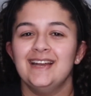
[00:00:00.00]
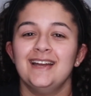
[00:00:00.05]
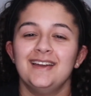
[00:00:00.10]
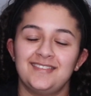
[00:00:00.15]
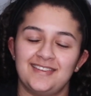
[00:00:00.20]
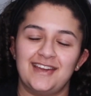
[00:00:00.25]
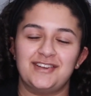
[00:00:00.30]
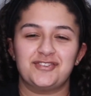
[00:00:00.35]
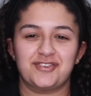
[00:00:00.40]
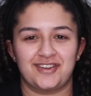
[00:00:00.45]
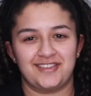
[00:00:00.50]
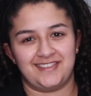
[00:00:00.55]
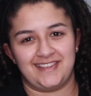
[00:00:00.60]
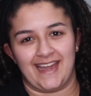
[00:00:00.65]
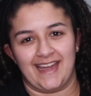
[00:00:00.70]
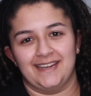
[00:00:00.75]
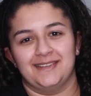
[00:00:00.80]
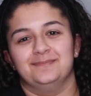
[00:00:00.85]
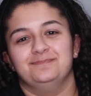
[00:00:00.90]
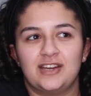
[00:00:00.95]
Cedric is
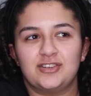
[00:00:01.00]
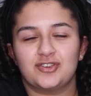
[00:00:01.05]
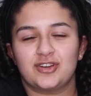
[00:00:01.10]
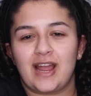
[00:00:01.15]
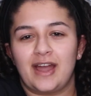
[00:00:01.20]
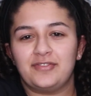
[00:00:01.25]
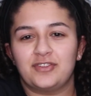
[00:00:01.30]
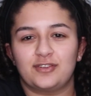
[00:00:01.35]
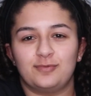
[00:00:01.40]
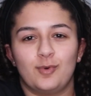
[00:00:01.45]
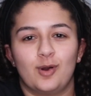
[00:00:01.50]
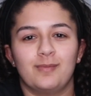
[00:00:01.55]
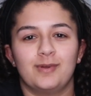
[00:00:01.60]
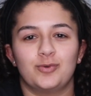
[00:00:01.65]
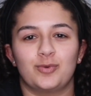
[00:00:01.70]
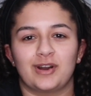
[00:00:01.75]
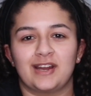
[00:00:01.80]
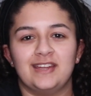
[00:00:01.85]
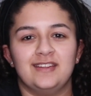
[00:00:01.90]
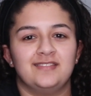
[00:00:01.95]
dead. Cedric had this
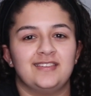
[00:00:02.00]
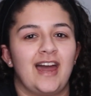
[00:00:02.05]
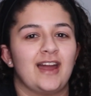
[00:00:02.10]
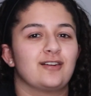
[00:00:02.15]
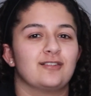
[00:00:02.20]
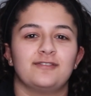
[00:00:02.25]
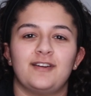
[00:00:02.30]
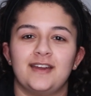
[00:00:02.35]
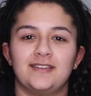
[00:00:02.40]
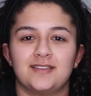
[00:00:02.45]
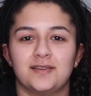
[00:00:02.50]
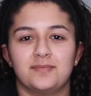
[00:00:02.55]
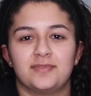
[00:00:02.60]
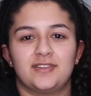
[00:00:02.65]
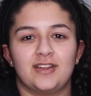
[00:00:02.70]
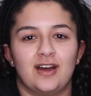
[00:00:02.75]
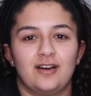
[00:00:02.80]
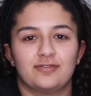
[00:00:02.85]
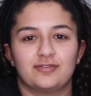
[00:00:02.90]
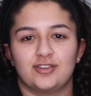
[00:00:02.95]
moment where he sacrificed
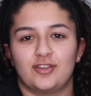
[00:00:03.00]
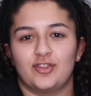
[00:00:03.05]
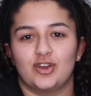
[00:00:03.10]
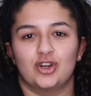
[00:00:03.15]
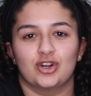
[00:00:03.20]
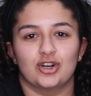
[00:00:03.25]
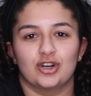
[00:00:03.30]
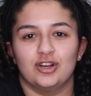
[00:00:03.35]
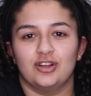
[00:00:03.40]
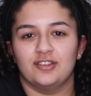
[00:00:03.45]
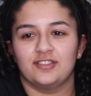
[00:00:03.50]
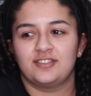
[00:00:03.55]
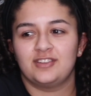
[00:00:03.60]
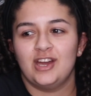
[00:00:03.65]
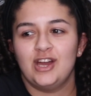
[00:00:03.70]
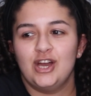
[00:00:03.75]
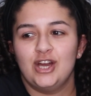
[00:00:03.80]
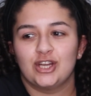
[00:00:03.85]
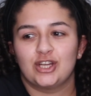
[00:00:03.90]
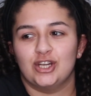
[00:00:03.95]
himself so the girls
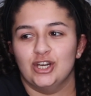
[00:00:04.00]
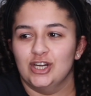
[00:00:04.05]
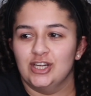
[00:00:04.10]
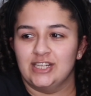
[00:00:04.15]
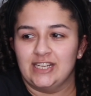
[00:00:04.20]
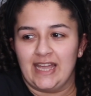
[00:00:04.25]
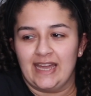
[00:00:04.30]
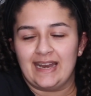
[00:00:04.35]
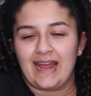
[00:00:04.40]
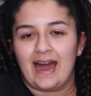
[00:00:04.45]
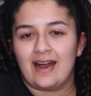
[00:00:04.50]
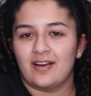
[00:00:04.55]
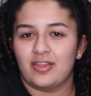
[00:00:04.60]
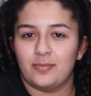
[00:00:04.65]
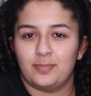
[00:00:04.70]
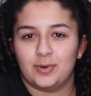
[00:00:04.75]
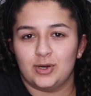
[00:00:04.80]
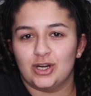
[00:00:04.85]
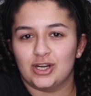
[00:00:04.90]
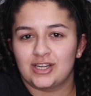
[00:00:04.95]
could get out of the
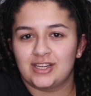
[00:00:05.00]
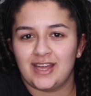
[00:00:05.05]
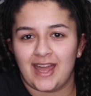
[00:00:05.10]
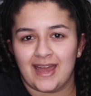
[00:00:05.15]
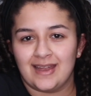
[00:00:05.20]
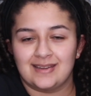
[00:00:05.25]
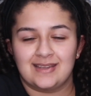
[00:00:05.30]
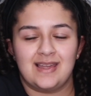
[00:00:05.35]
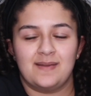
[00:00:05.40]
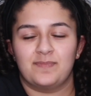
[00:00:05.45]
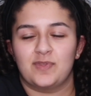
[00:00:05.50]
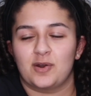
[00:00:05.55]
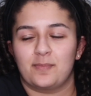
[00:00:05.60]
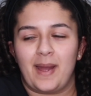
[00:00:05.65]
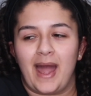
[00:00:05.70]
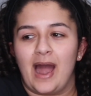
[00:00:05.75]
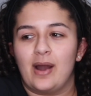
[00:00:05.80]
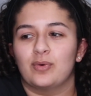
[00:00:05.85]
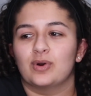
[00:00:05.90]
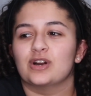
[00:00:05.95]
book and keep their
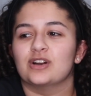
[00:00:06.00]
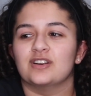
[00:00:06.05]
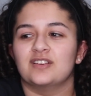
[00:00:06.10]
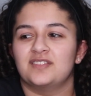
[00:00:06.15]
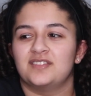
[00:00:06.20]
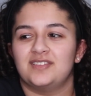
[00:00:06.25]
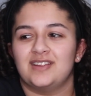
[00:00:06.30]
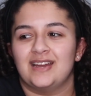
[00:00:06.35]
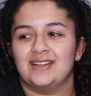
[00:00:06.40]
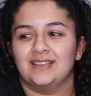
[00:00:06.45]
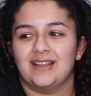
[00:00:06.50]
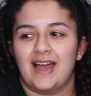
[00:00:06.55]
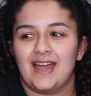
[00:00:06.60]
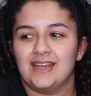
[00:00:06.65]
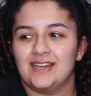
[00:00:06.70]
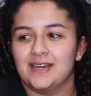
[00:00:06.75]
powers, and